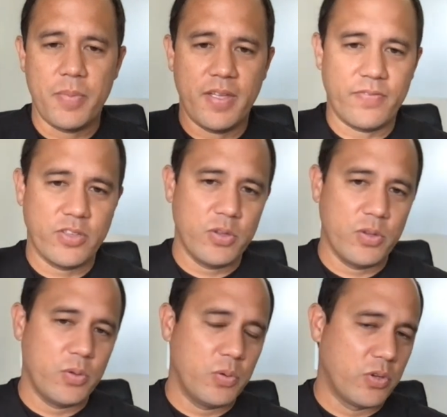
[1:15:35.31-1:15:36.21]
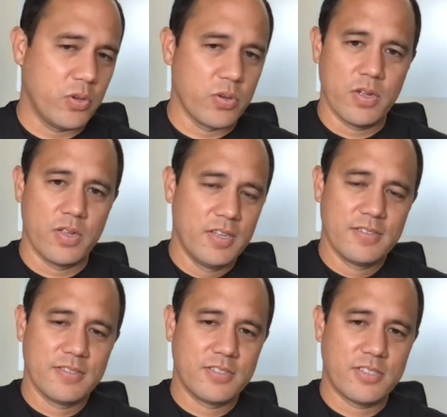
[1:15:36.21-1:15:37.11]
If you Google
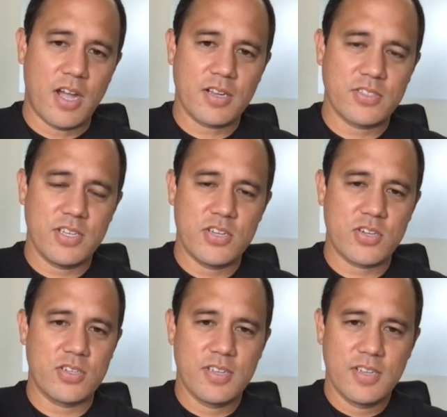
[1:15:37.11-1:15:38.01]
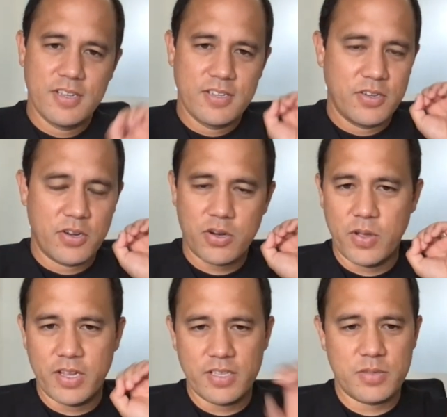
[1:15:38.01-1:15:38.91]
dog seizures, you're
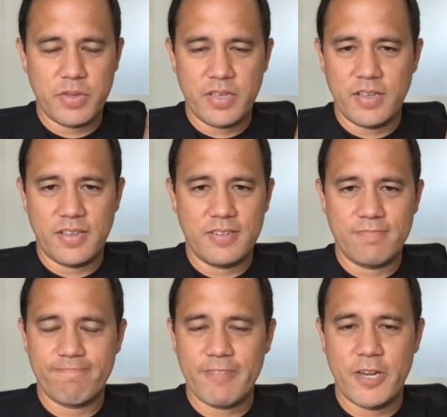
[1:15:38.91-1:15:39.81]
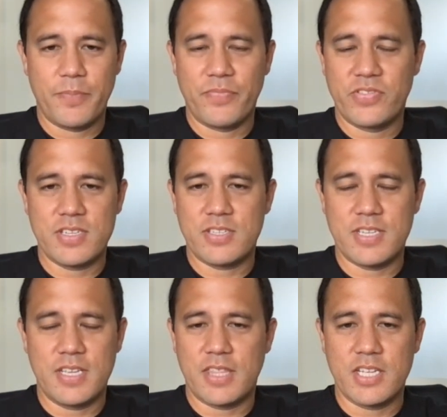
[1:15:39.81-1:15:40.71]
going to be,
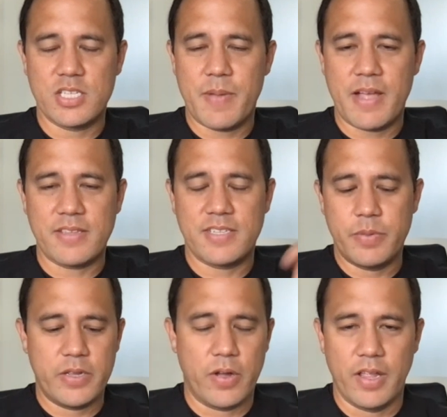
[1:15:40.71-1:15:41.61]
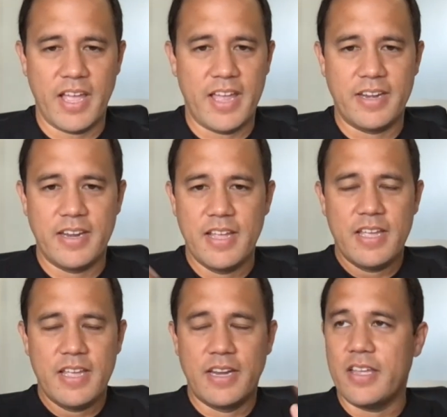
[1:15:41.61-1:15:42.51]
see things about CBD oil. And,
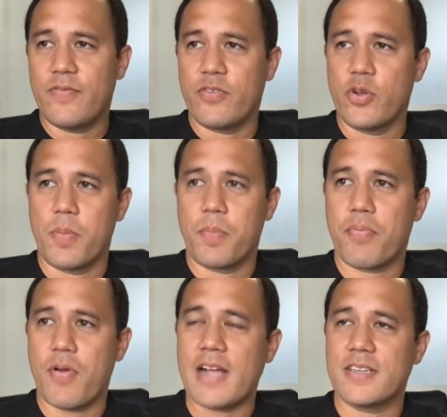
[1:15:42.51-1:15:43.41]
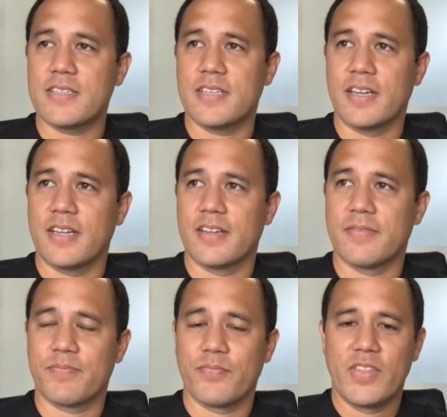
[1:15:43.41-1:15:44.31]
if you're
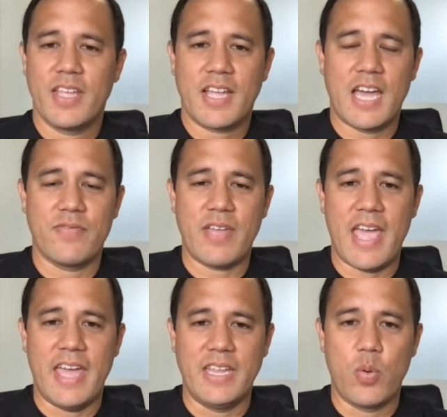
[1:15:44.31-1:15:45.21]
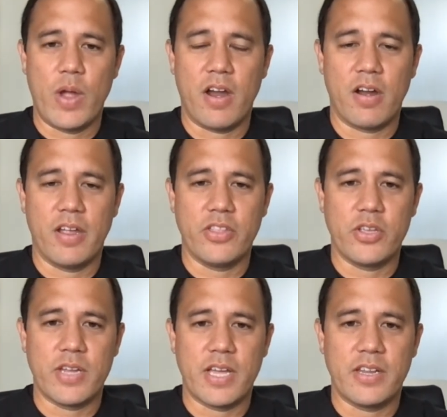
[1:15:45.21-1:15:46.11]
practicing kind of anywhere in
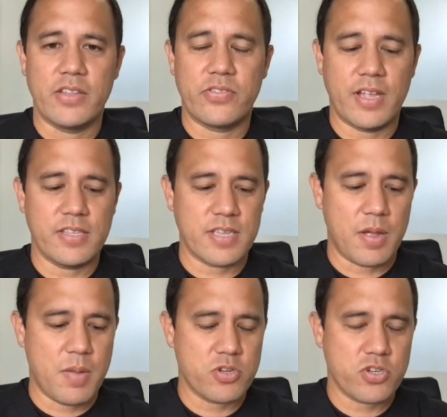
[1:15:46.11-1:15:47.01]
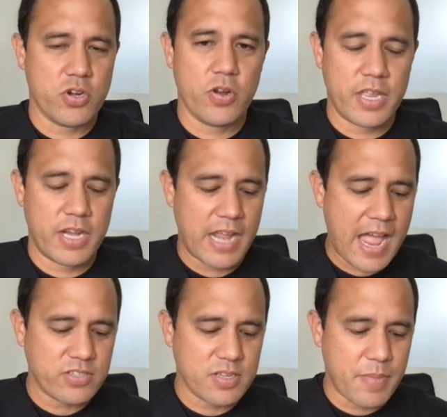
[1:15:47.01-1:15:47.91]
the United States, I'm sure you're getting
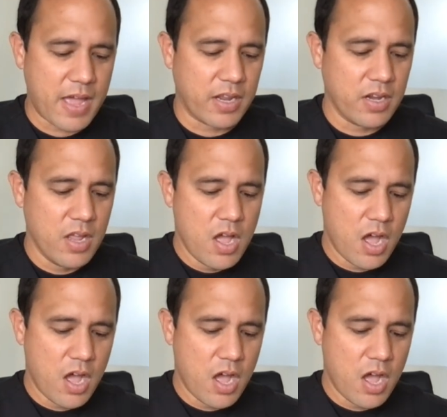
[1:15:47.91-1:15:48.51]
asked about it